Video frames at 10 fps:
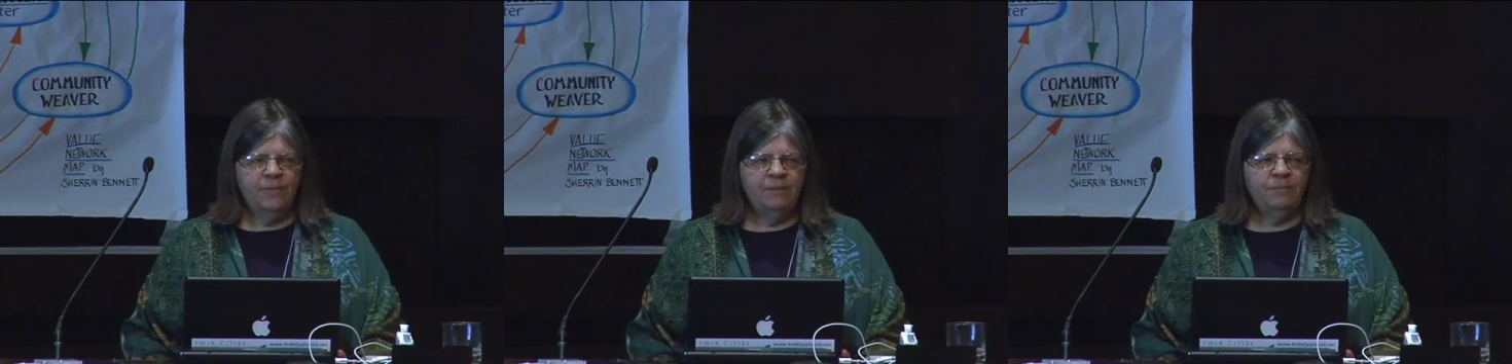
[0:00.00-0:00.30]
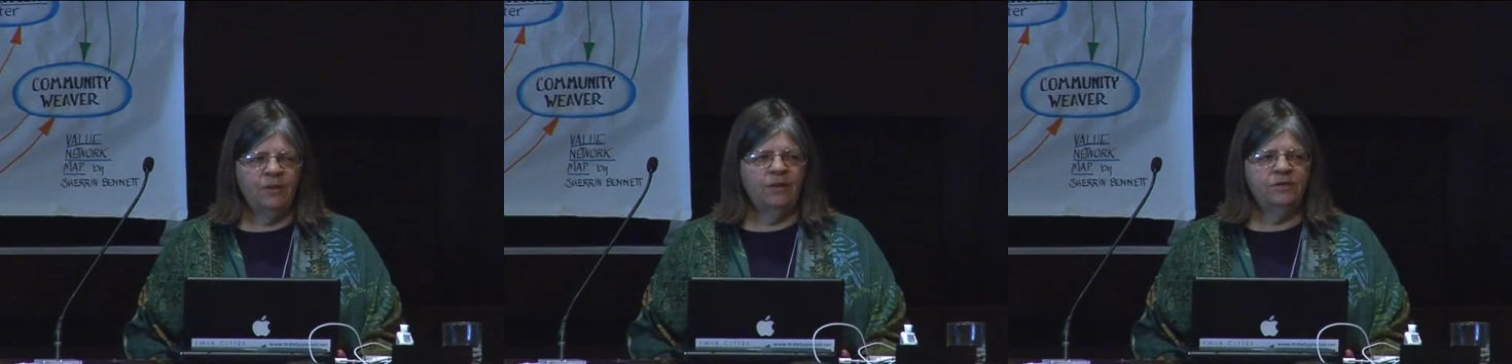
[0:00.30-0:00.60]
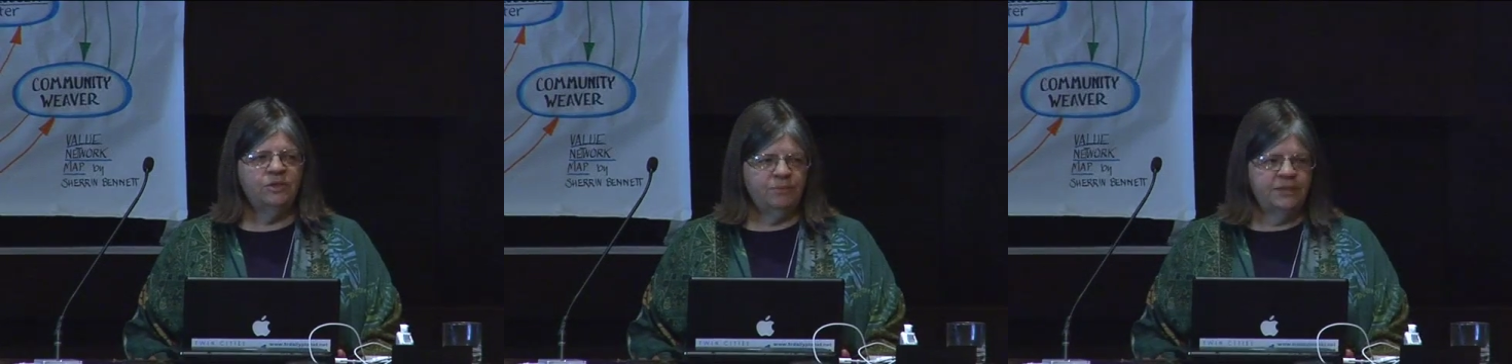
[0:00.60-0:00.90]
people
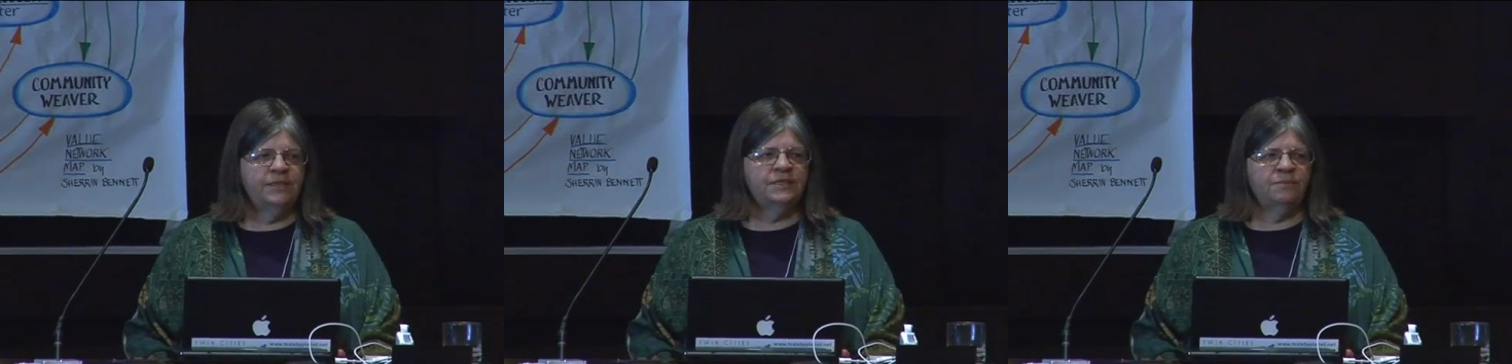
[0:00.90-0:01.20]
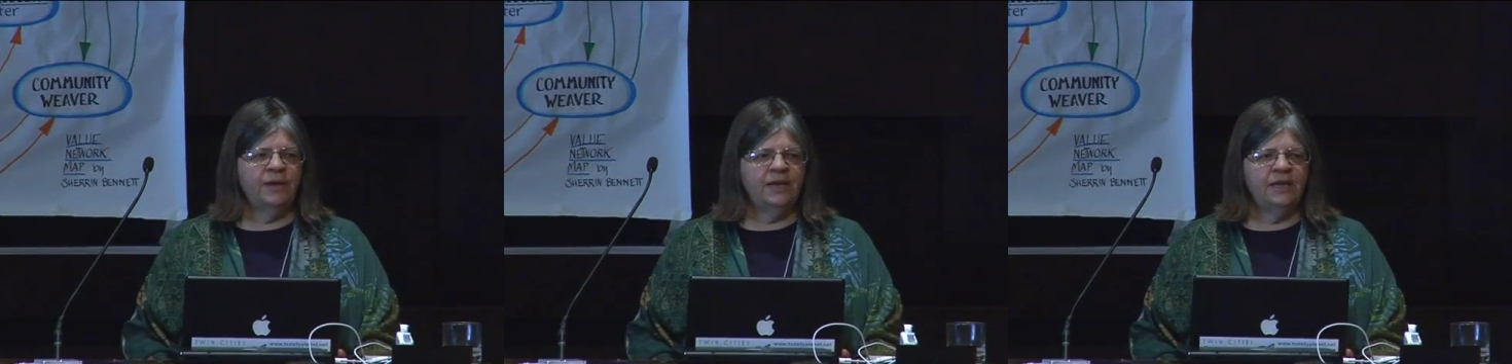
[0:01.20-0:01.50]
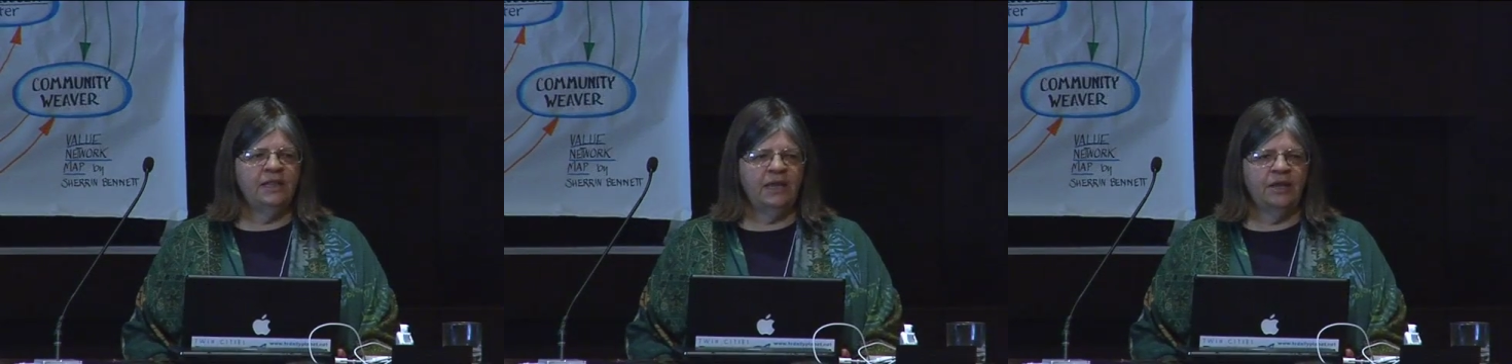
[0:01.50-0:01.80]
to participate
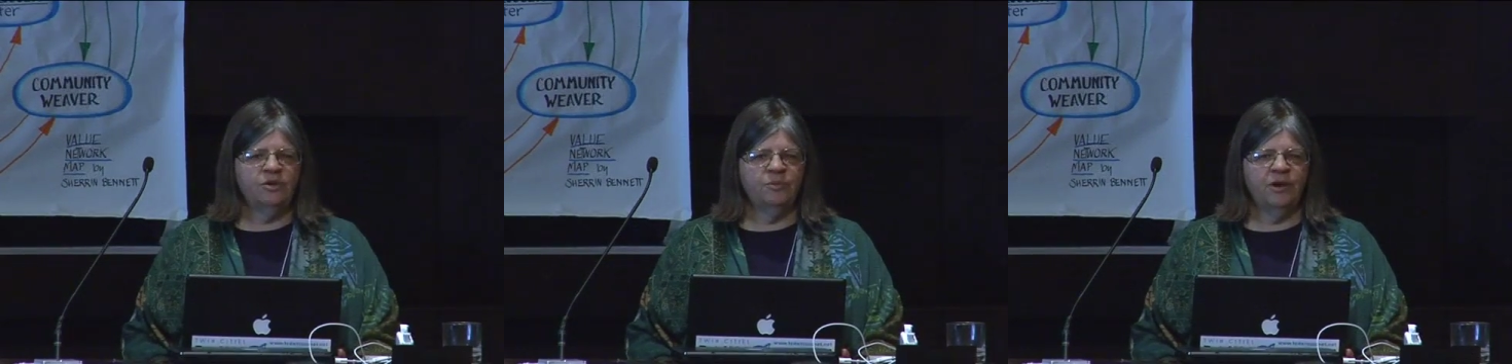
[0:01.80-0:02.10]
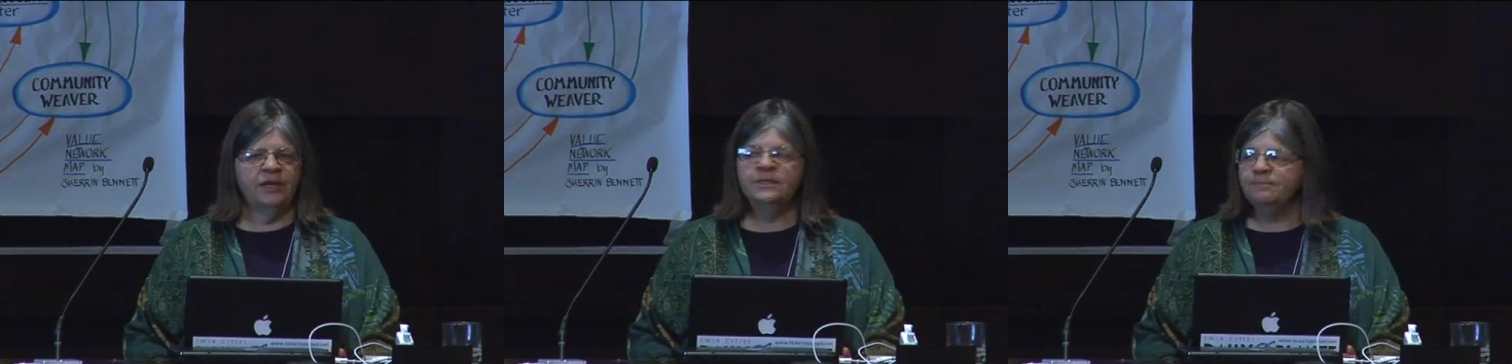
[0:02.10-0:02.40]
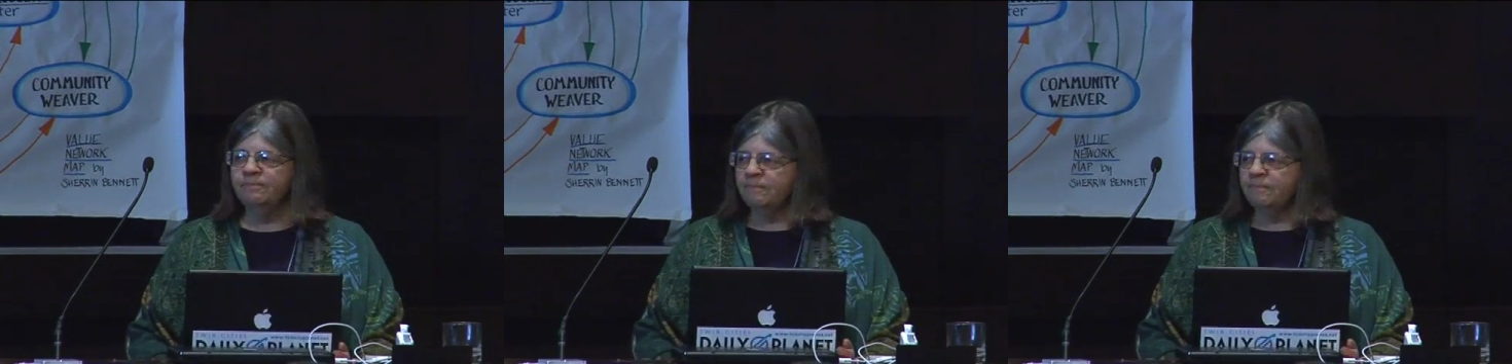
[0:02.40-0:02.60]
in the enterprise.